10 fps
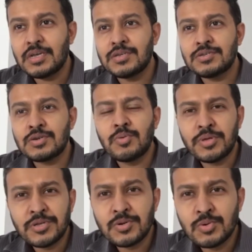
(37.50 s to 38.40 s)
So
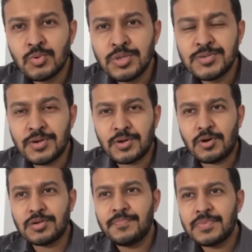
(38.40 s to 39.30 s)
whether to do these or
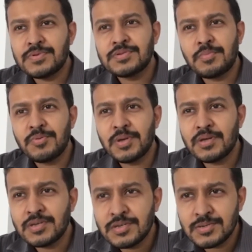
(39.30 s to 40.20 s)
not. So so
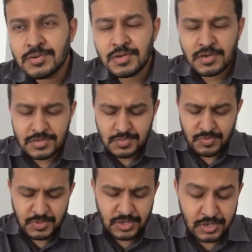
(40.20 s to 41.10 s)
here are some
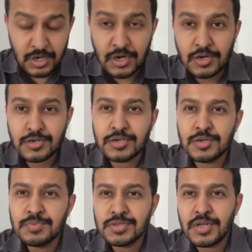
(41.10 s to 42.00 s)
of the
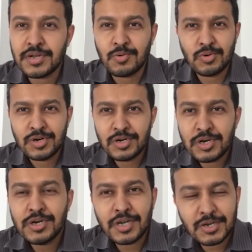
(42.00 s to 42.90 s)
tips that I would
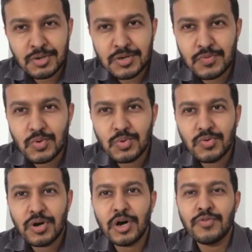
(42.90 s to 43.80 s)
like to give you
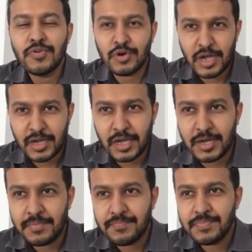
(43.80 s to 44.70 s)
for hair
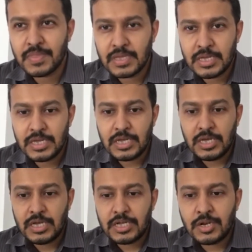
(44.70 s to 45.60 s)
care.
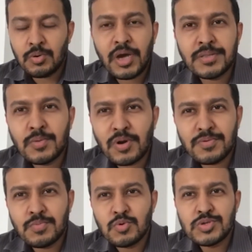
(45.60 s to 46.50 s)
Now I think one of
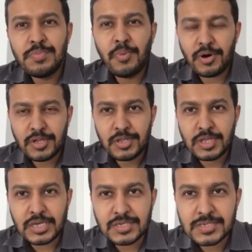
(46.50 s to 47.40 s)
the most important
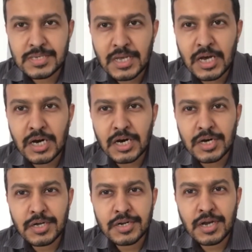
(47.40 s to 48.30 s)
things
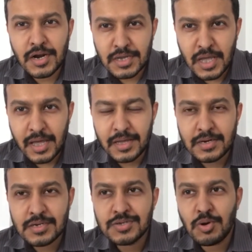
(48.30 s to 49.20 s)
regarding hair
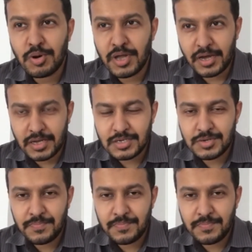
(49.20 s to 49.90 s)
is your diet.